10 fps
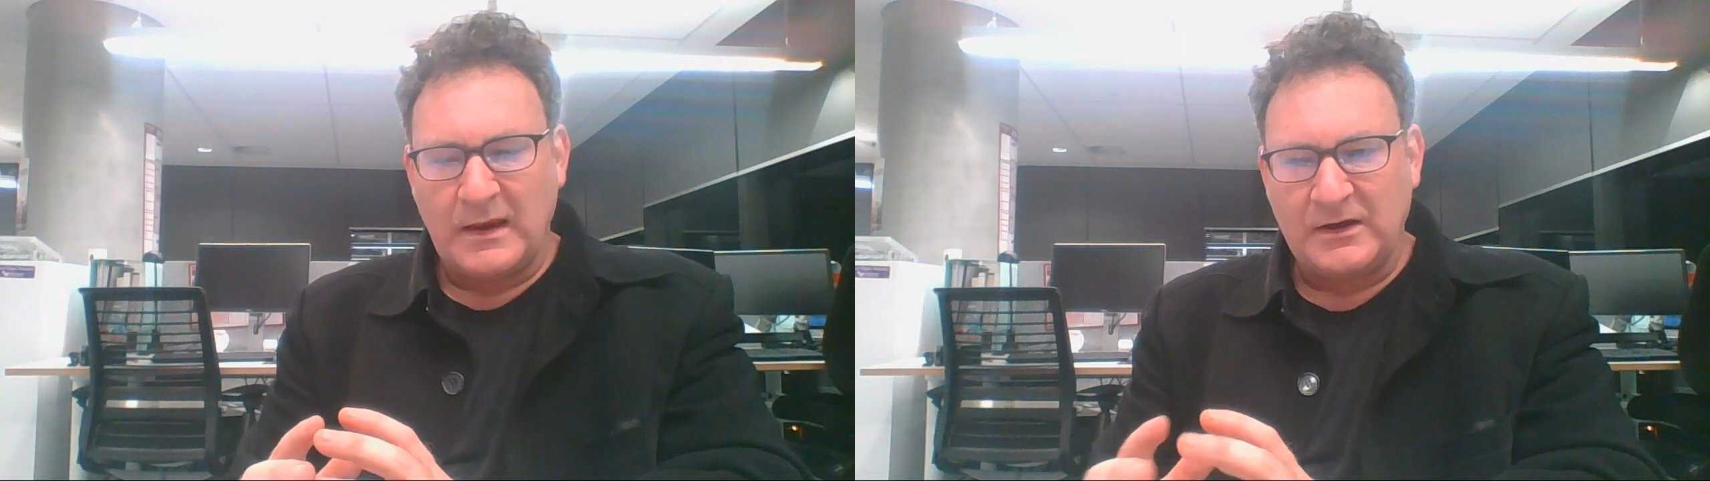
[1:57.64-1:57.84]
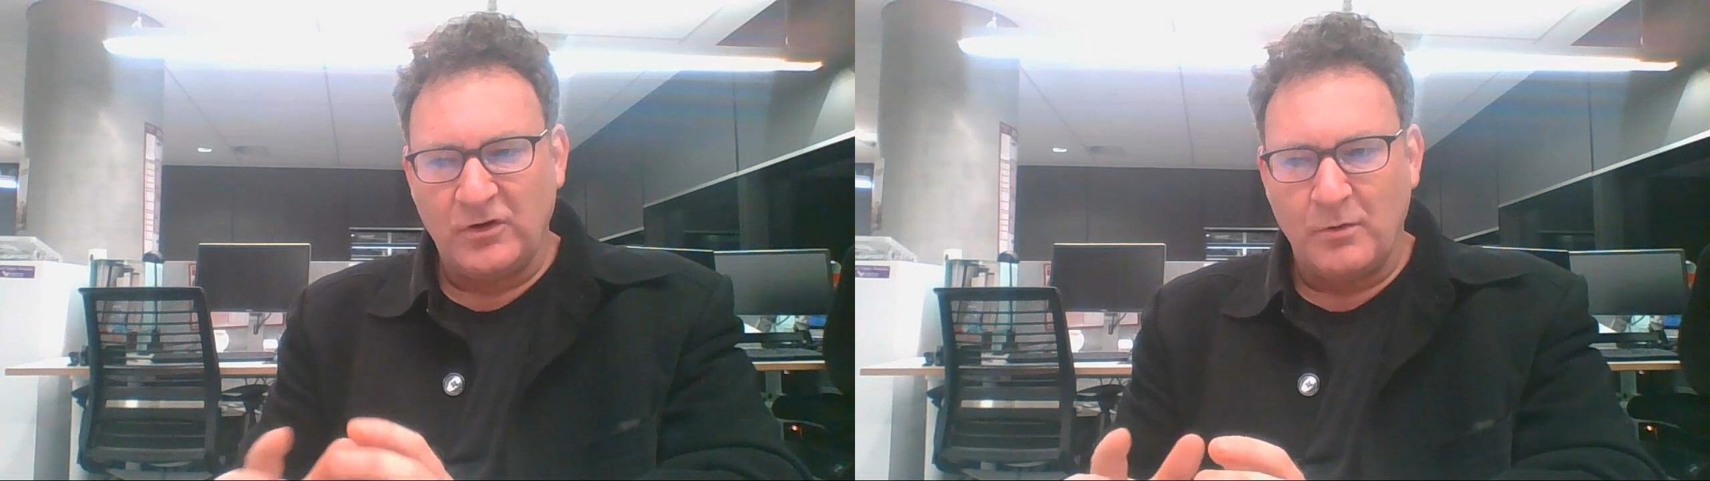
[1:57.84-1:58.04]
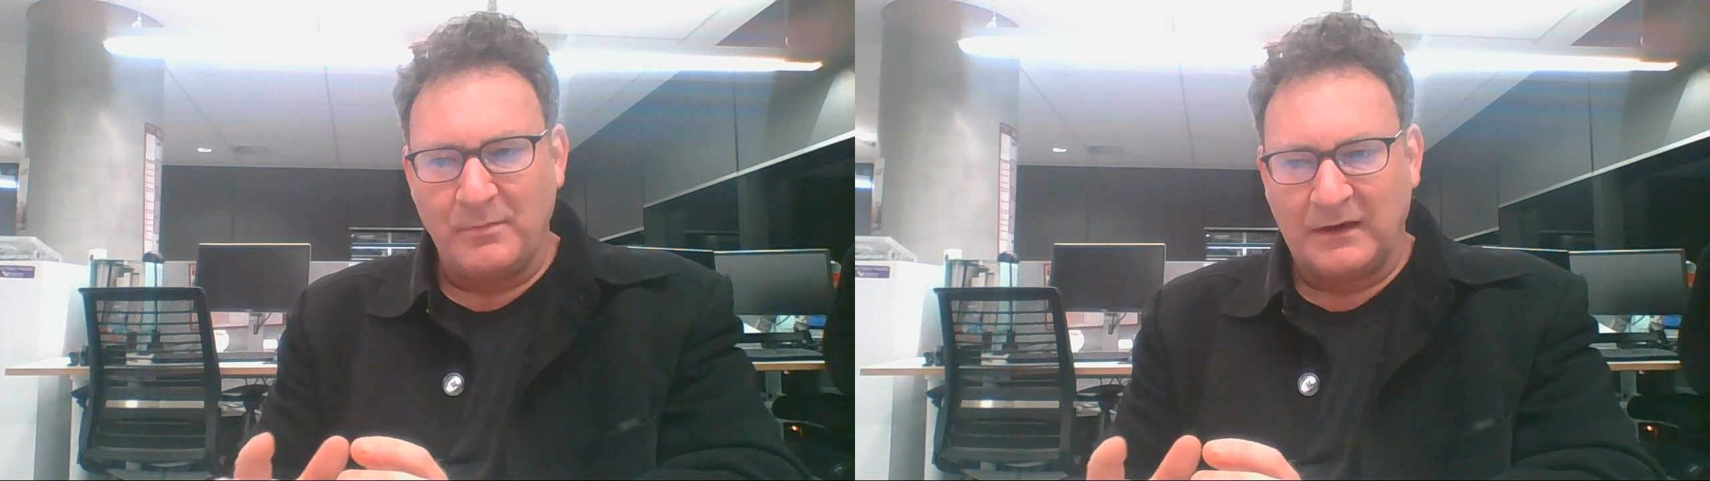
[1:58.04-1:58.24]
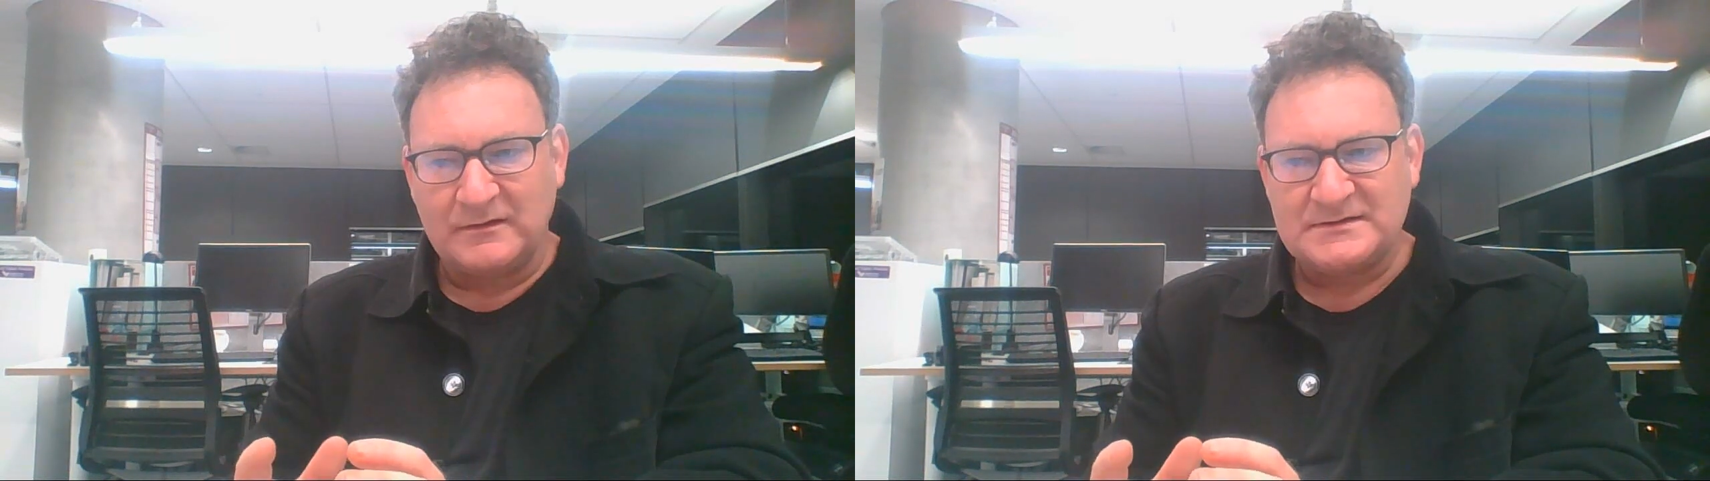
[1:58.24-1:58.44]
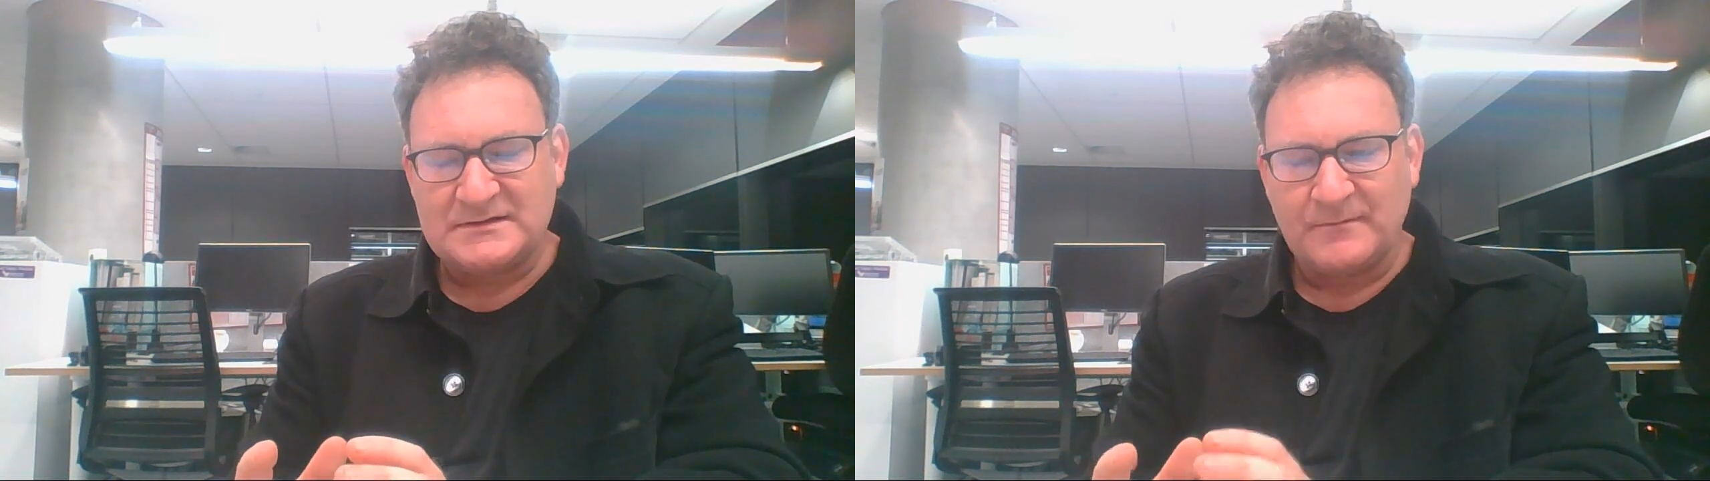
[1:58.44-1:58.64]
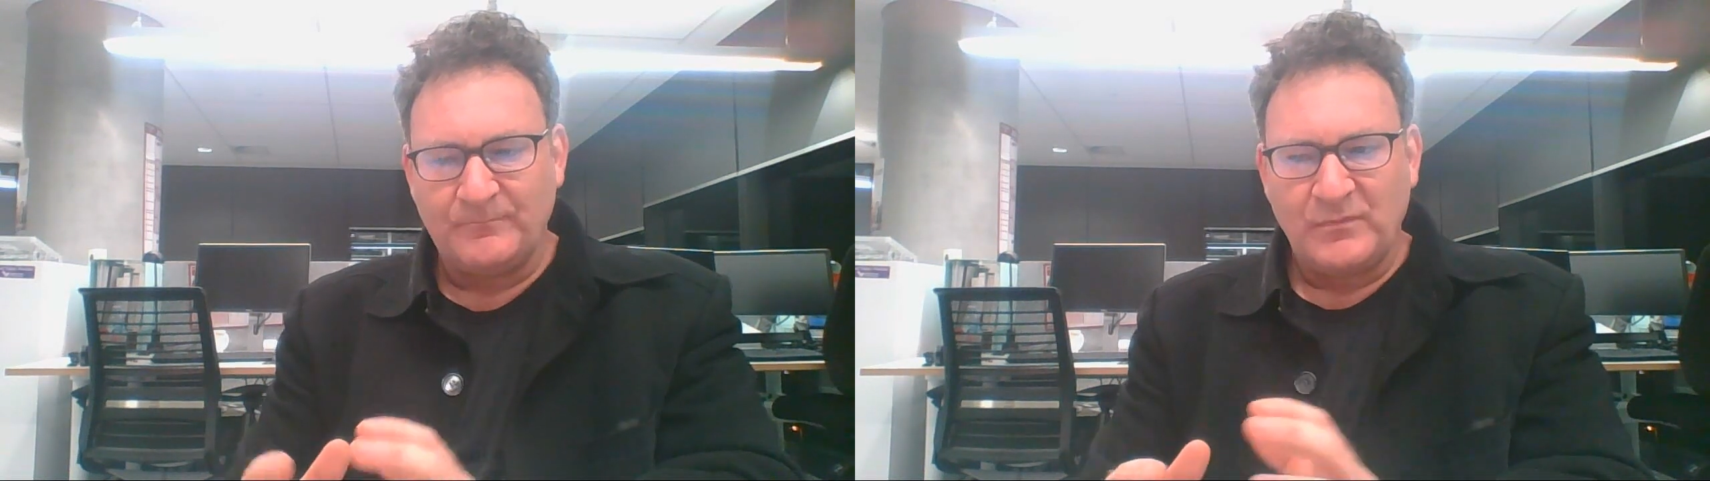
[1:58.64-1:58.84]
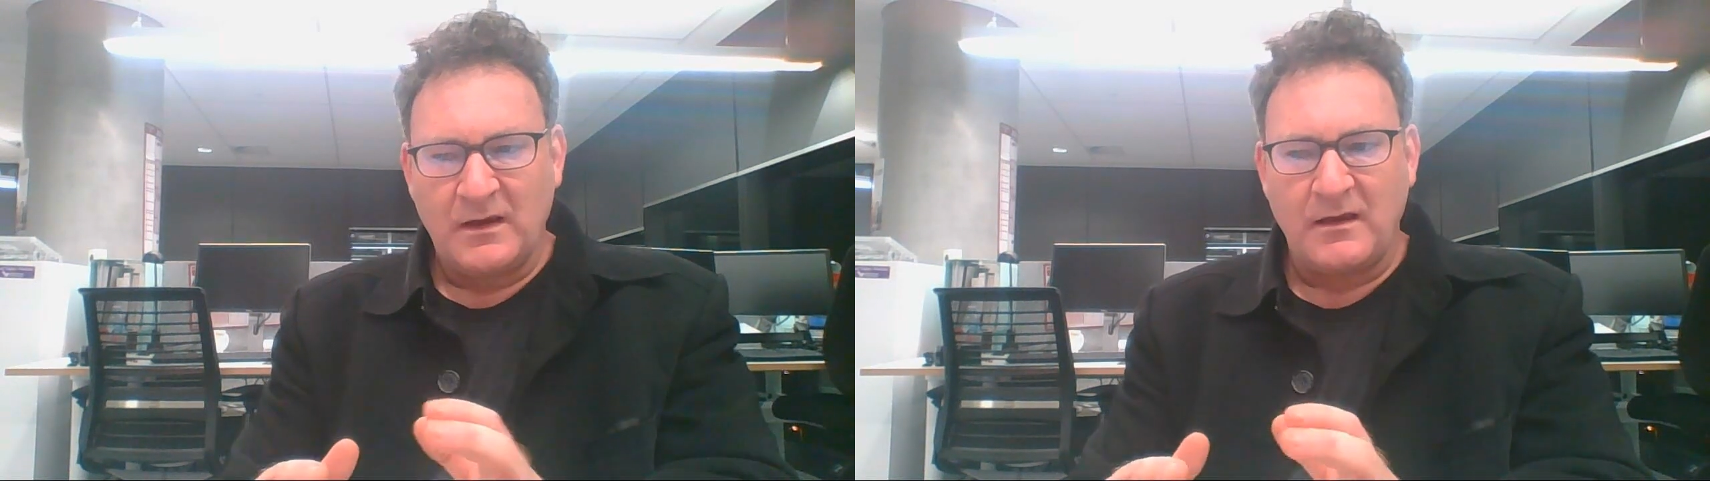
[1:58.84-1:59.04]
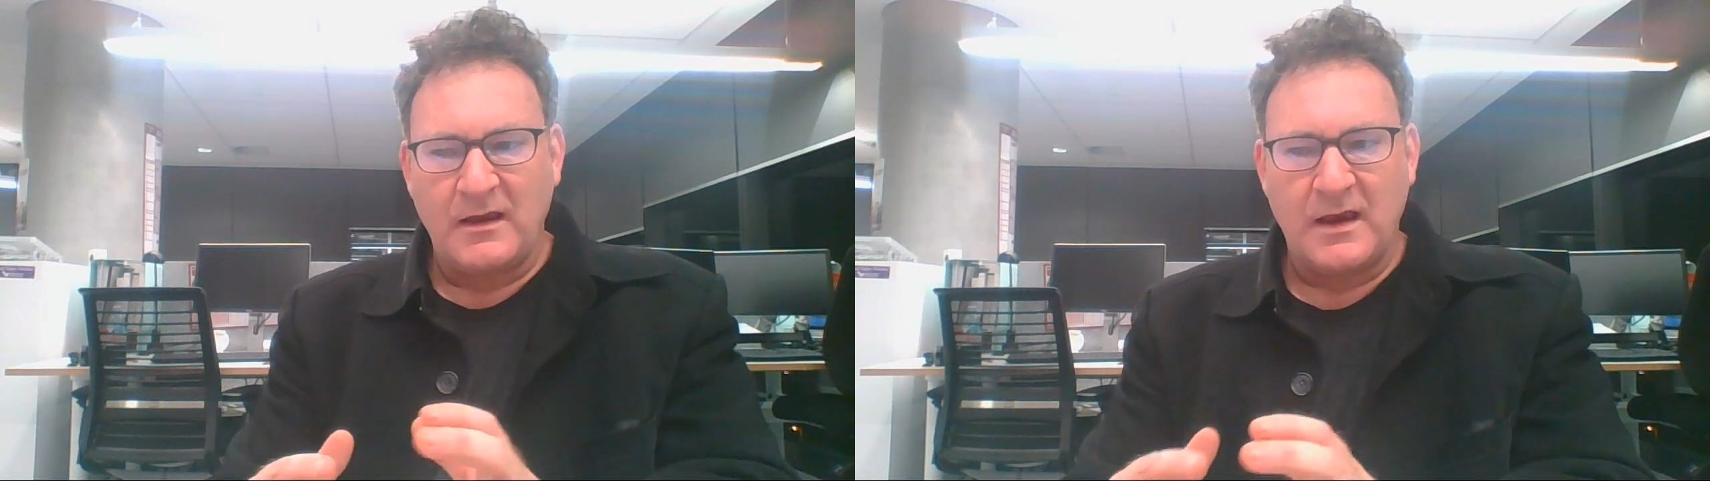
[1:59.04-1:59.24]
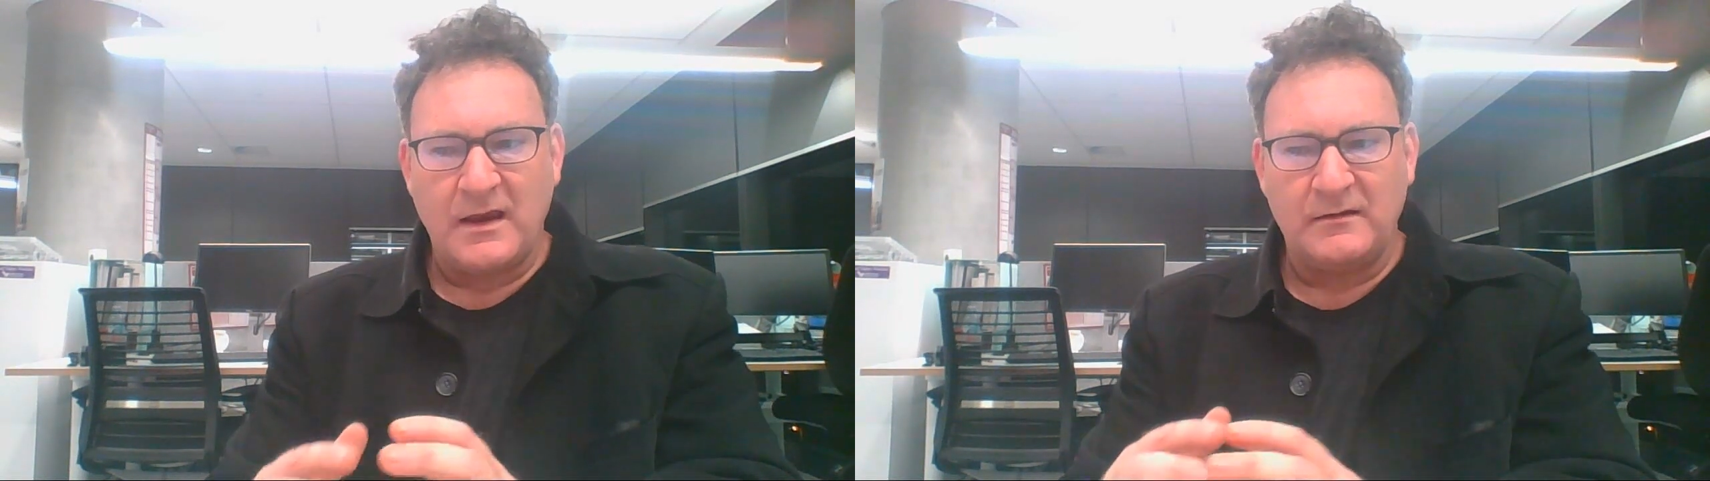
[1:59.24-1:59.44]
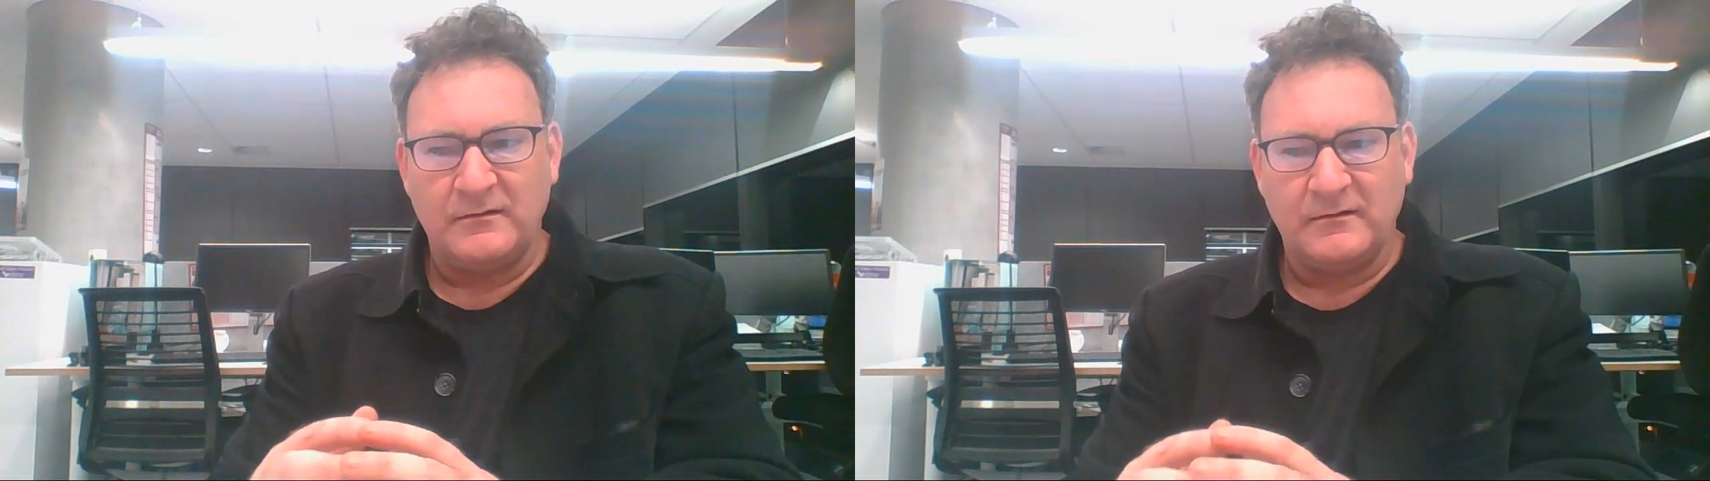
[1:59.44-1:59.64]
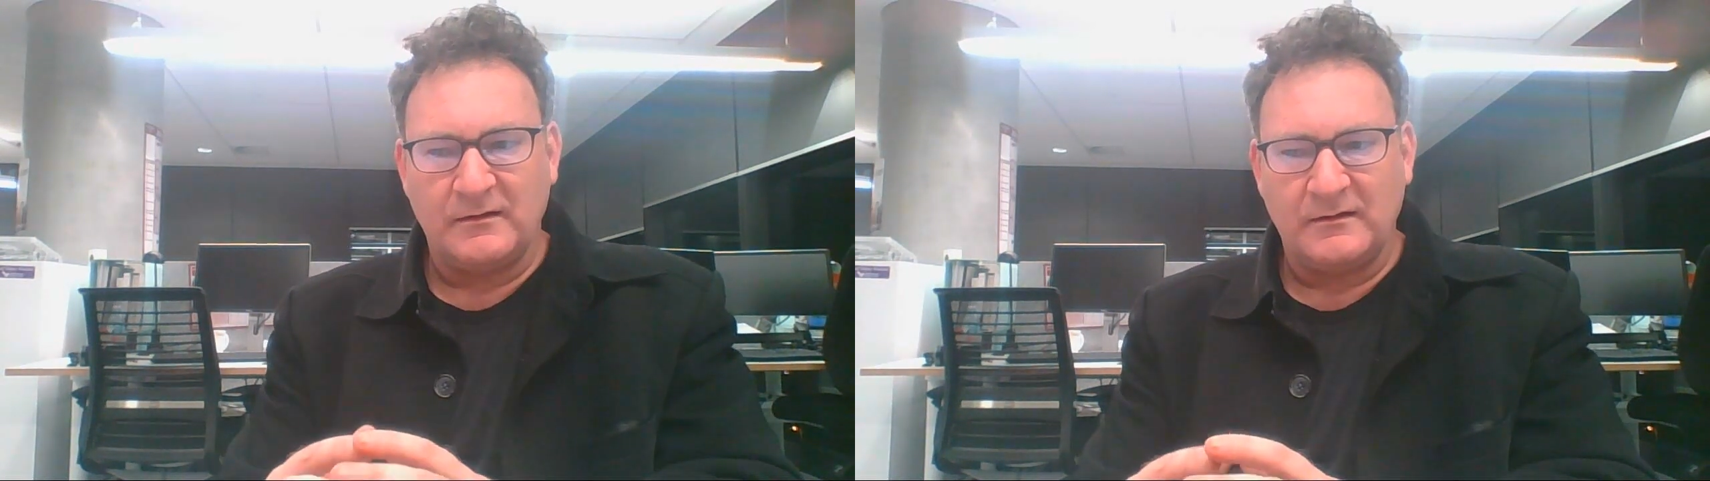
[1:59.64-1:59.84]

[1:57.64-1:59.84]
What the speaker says: economics, and